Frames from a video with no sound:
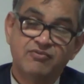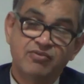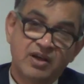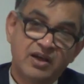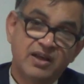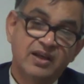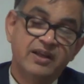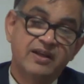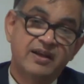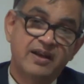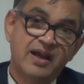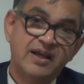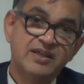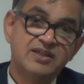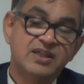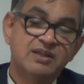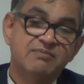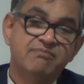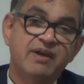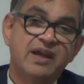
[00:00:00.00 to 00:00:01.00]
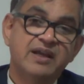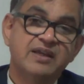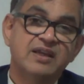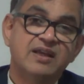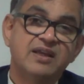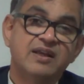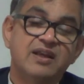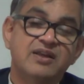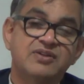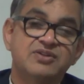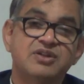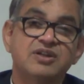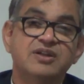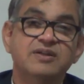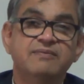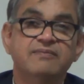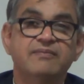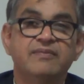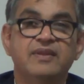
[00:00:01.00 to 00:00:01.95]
quickly rise in banking industry